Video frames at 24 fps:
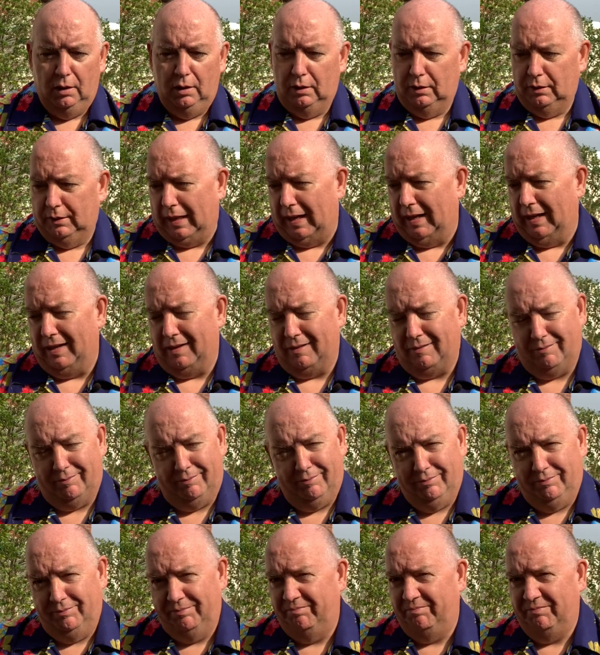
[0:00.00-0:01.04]
the hat,
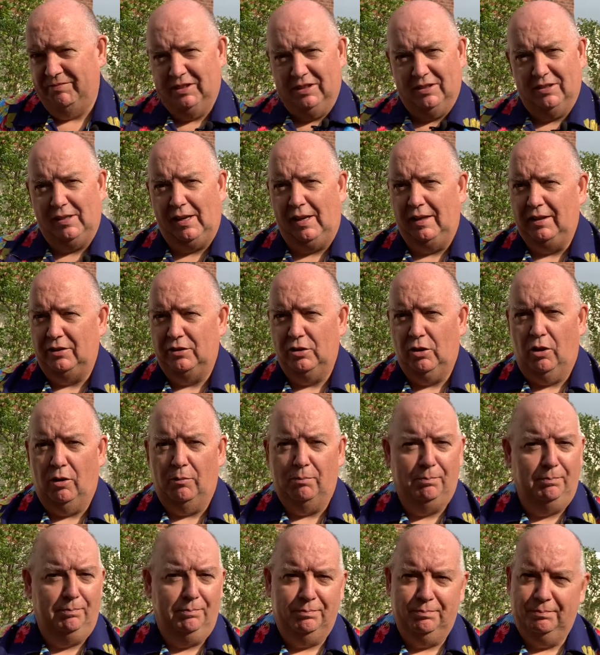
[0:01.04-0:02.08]
the silly top,
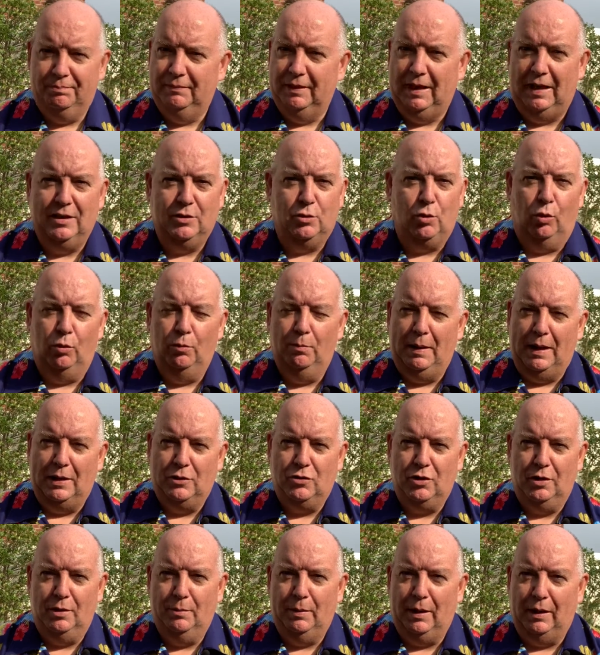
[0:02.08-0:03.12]
it's all
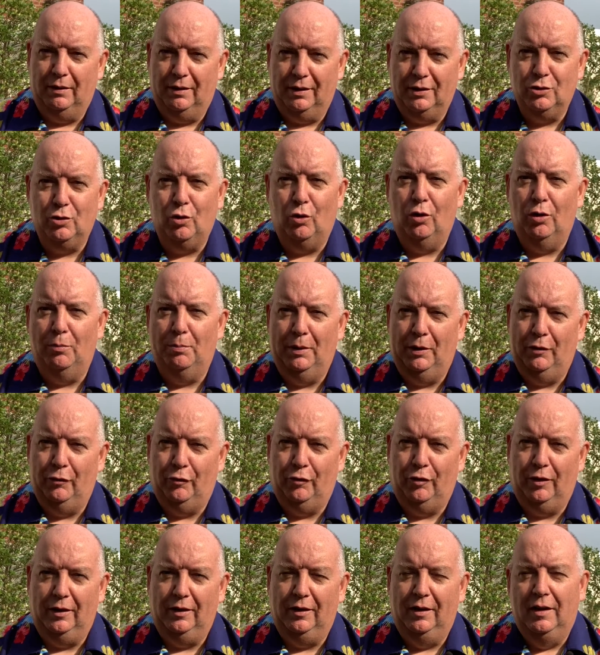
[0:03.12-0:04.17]
messing about. It's all a bit of
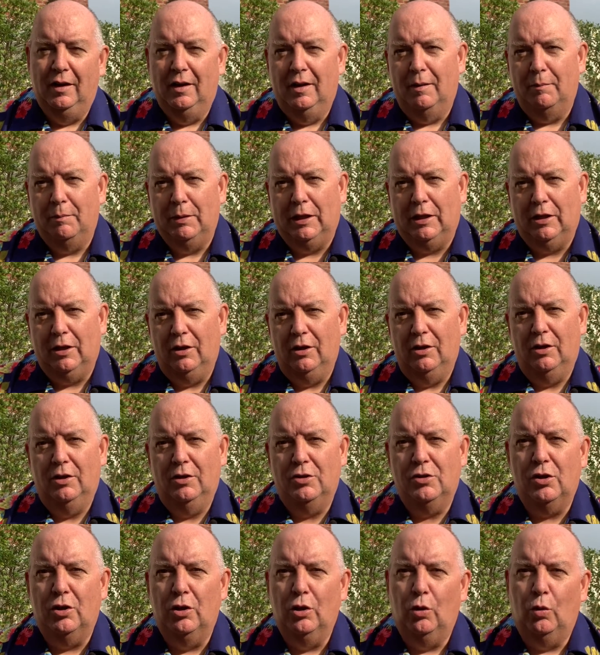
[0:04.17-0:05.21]
fun,
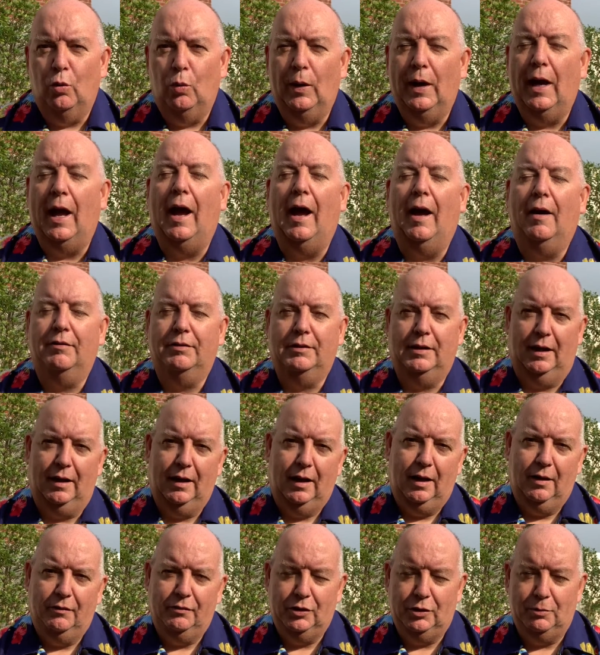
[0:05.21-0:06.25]
because we have to
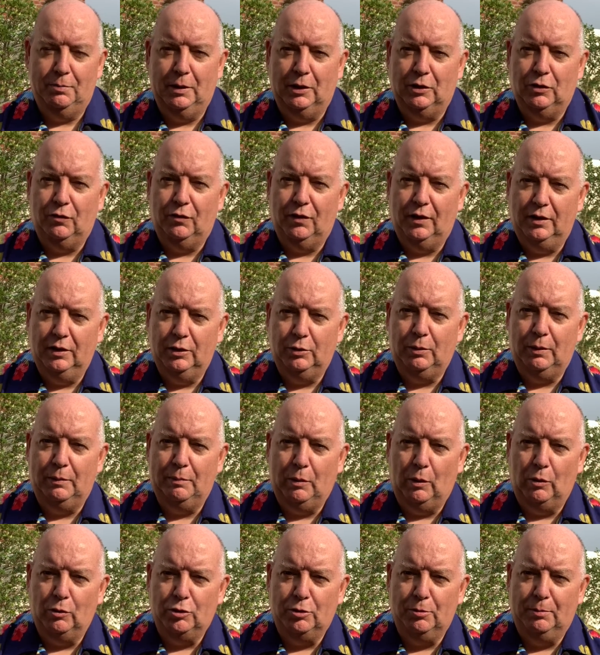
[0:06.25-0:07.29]
have as much fun as we
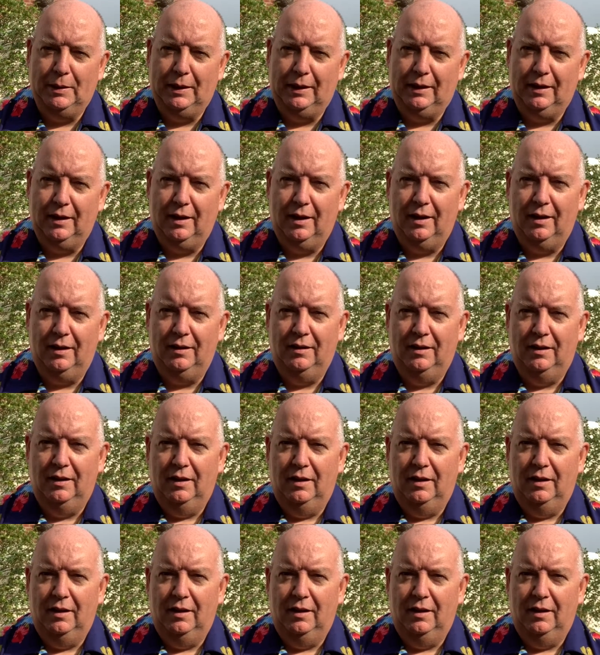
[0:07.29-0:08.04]
possibly can.